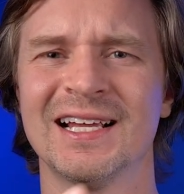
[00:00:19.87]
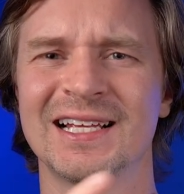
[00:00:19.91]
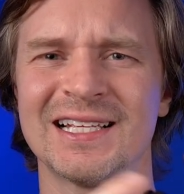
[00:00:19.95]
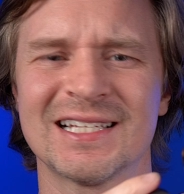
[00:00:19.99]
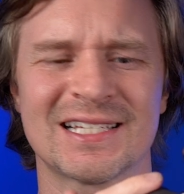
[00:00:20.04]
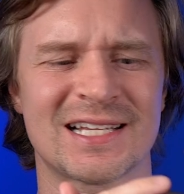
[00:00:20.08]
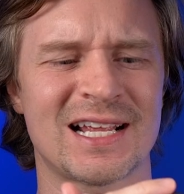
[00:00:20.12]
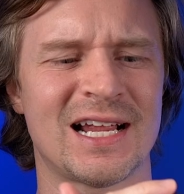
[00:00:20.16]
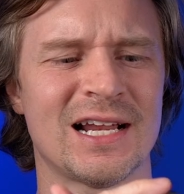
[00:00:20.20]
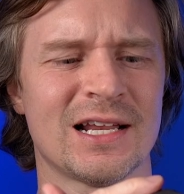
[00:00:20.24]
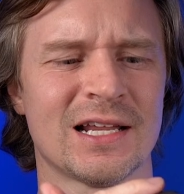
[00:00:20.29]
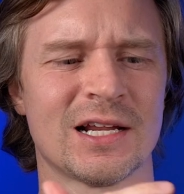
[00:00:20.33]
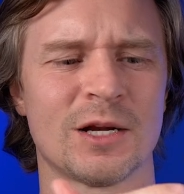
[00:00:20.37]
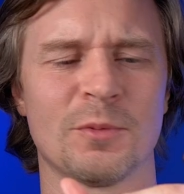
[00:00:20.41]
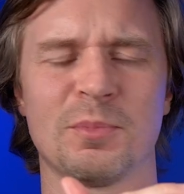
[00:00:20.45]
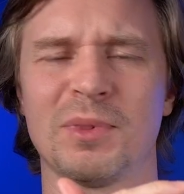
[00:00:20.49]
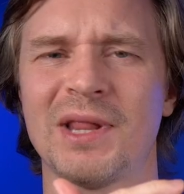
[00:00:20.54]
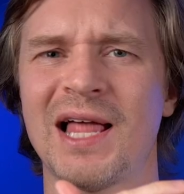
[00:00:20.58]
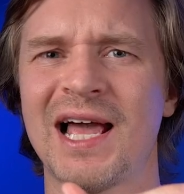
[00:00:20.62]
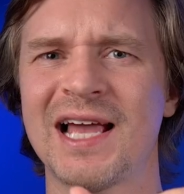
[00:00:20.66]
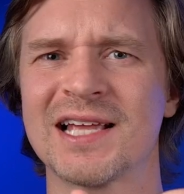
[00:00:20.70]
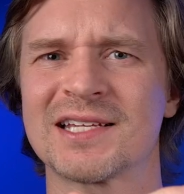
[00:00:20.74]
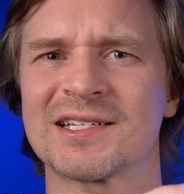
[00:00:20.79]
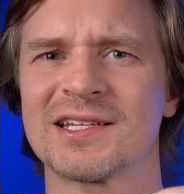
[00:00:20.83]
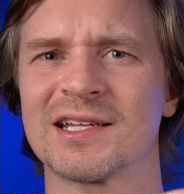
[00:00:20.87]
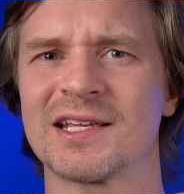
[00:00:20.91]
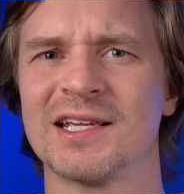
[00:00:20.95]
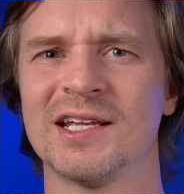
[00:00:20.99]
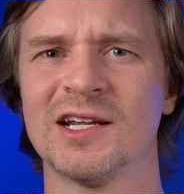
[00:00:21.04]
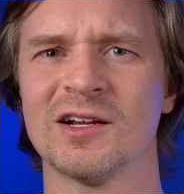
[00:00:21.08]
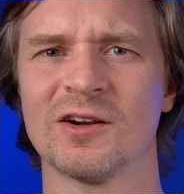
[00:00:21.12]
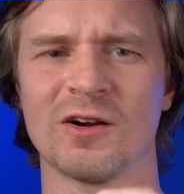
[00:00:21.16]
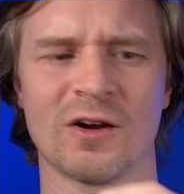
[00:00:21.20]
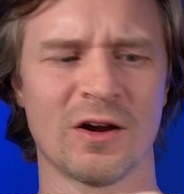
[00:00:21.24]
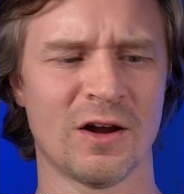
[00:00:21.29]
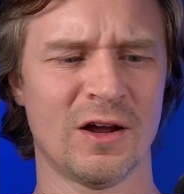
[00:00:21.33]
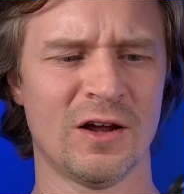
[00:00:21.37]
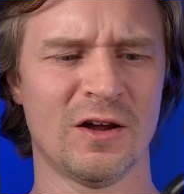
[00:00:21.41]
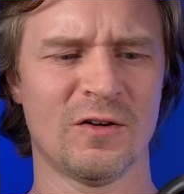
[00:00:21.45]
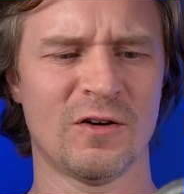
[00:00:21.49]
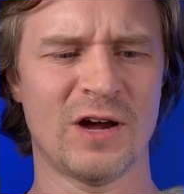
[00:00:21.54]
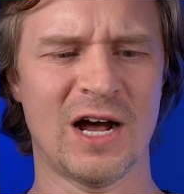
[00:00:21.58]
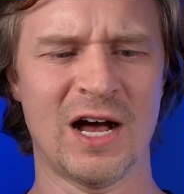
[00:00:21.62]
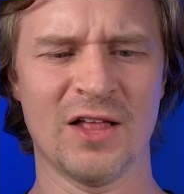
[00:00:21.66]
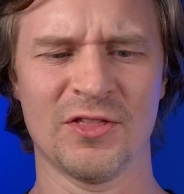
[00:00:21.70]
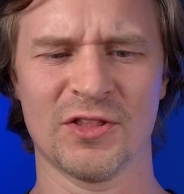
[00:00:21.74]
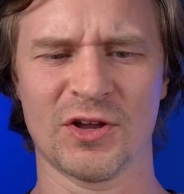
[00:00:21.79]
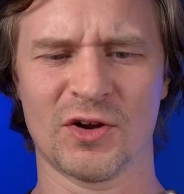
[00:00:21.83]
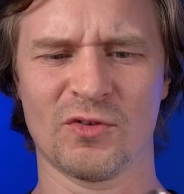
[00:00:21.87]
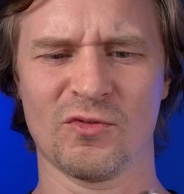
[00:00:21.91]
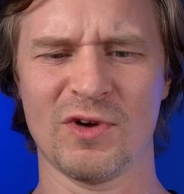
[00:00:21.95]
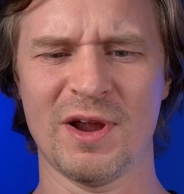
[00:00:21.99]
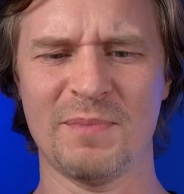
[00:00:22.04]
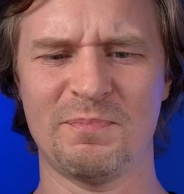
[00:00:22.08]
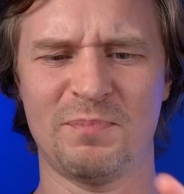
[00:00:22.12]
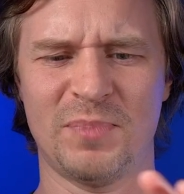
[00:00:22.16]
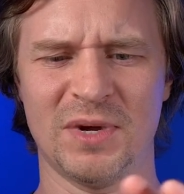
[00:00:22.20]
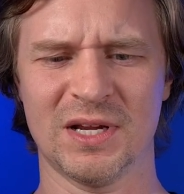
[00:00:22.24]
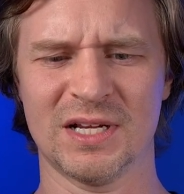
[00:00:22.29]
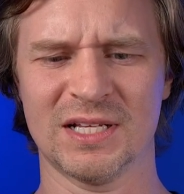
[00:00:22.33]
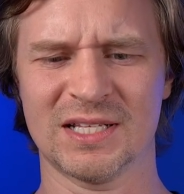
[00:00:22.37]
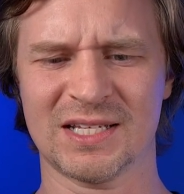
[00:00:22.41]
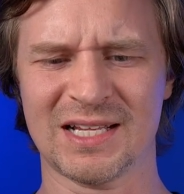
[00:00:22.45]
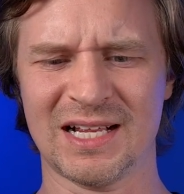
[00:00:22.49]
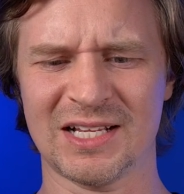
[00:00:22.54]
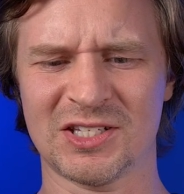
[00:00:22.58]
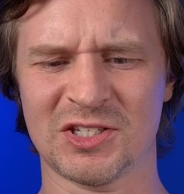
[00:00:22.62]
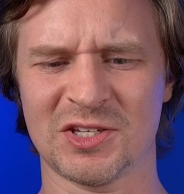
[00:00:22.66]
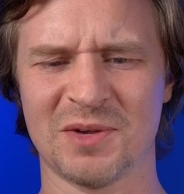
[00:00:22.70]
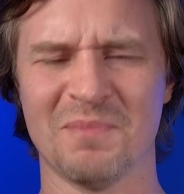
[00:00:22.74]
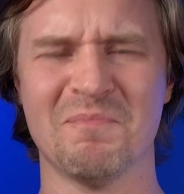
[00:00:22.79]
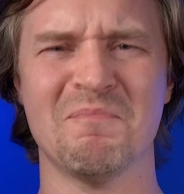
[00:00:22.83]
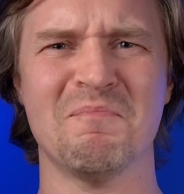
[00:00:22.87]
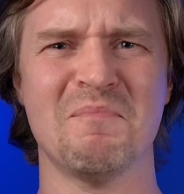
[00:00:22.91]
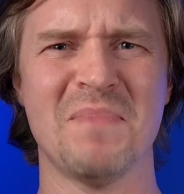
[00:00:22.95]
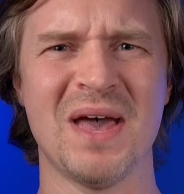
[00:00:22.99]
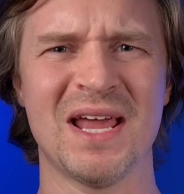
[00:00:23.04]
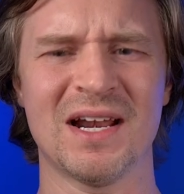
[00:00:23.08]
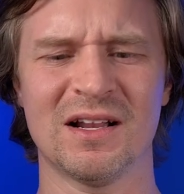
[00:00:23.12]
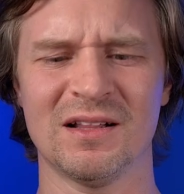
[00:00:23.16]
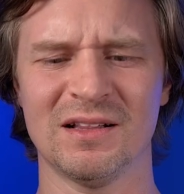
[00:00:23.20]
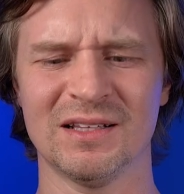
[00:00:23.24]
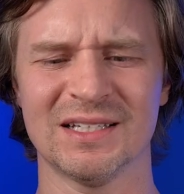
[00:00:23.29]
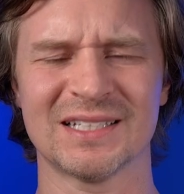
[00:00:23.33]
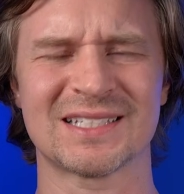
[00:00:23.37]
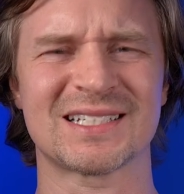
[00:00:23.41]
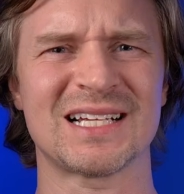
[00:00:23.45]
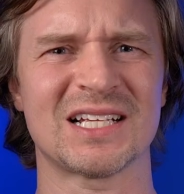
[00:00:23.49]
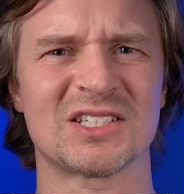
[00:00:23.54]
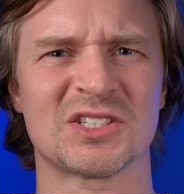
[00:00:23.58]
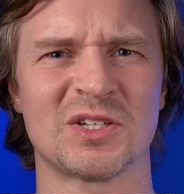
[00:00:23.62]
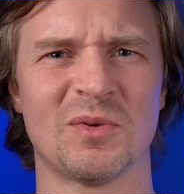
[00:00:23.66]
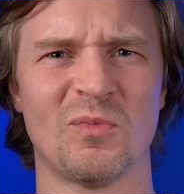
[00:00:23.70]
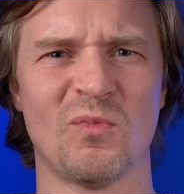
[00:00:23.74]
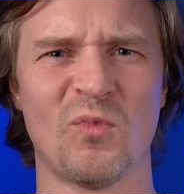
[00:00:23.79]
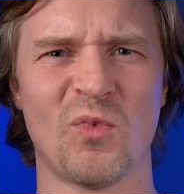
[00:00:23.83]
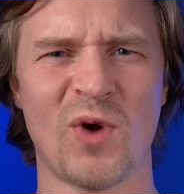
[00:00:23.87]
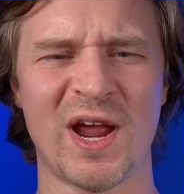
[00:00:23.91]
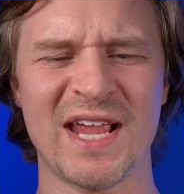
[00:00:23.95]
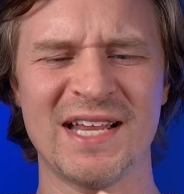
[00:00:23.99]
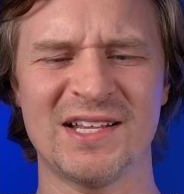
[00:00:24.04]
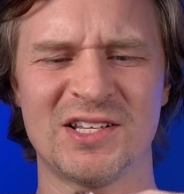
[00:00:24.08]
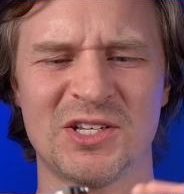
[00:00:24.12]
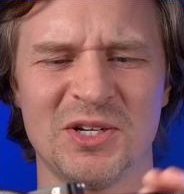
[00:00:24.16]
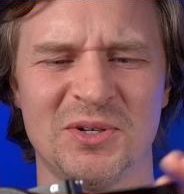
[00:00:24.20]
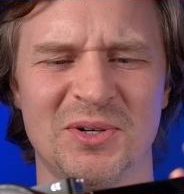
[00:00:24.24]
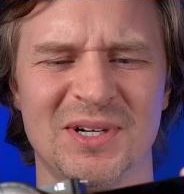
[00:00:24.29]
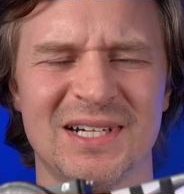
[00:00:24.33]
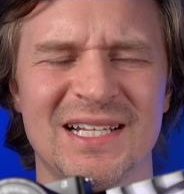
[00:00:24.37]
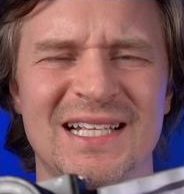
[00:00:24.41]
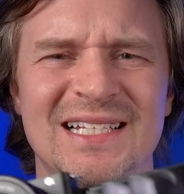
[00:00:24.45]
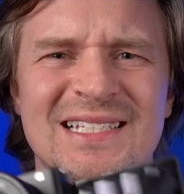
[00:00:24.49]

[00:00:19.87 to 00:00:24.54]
It's got a little plastic here on the grip, but it's got some metal, it's got some weight to it.